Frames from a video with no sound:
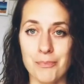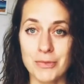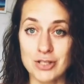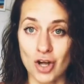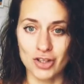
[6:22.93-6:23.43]

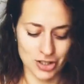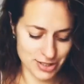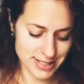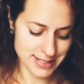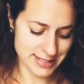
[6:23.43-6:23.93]
solid
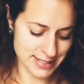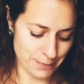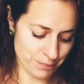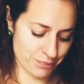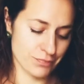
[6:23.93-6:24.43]
consistency.
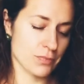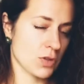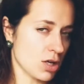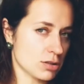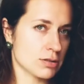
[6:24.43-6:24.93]

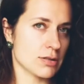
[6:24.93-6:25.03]
Not